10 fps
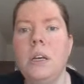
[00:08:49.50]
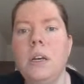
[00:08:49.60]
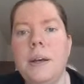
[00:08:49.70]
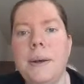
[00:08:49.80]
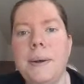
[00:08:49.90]

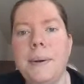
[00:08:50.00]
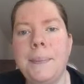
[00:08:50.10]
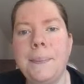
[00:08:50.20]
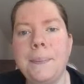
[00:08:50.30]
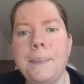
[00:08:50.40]

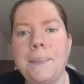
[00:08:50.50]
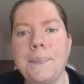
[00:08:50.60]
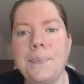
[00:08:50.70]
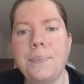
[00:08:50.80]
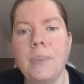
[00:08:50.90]
and
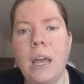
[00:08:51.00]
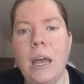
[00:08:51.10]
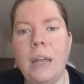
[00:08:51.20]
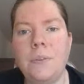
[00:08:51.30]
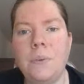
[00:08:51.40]

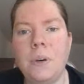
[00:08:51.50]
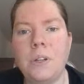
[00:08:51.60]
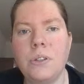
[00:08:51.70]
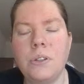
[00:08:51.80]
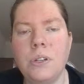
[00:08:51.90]
that
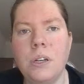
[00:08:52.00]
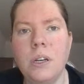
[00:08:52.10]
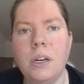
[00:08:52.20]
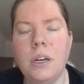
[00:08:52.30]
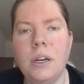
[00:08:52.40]
was,
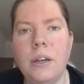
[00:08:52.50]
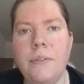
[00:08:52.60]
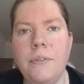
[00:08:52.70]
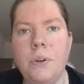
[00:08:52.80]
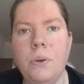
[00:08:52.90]

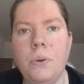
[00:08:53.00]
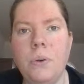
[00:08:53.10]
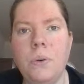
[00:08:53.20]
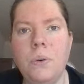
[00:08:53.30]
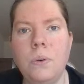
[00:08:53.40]
if
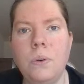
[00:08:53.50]
you